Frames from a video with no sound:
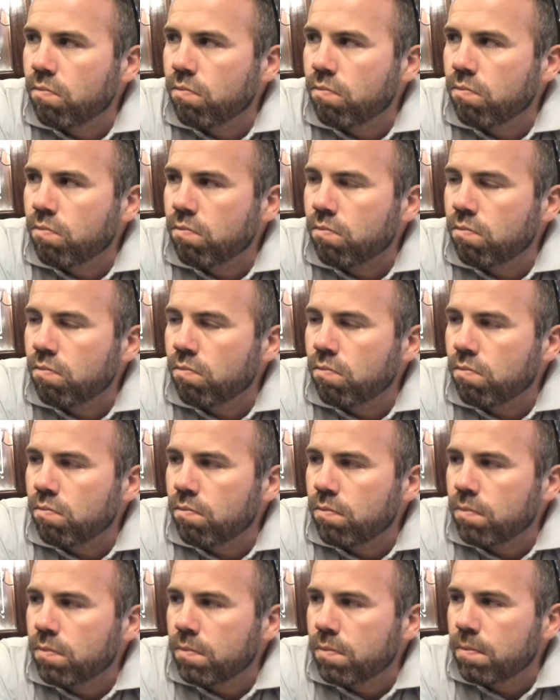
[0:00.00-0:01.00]

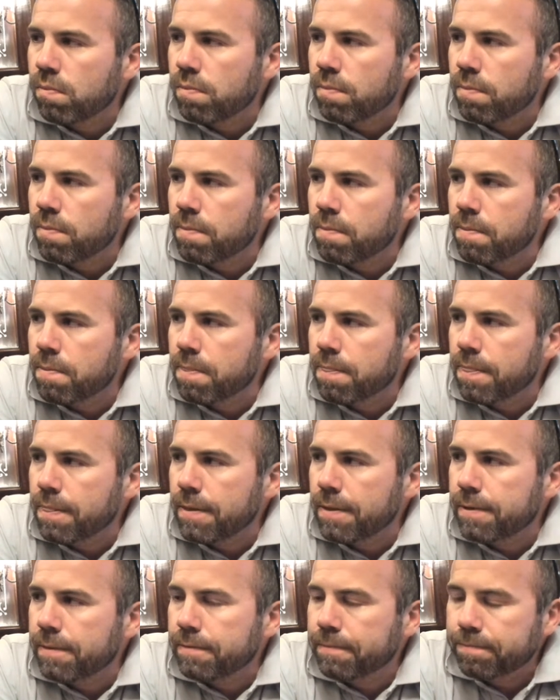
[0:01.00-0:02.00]

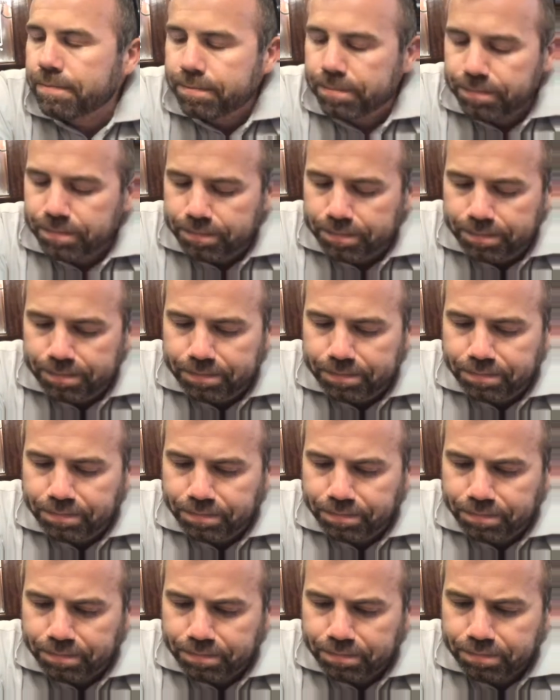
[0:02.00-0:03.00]

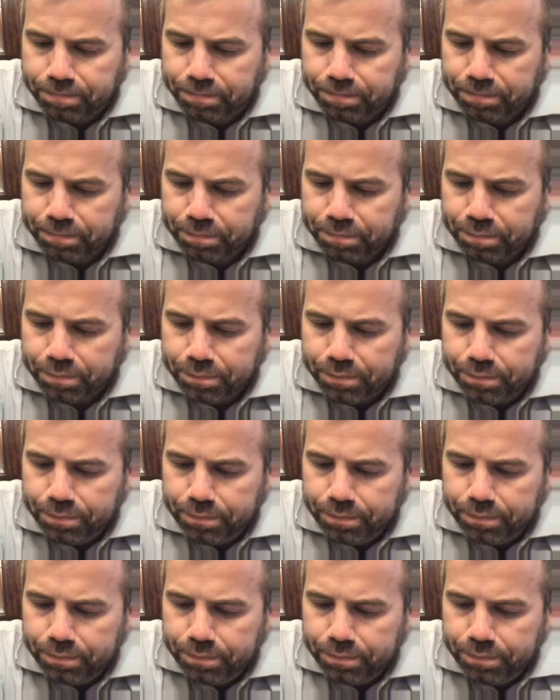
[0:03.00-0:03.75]
(silent)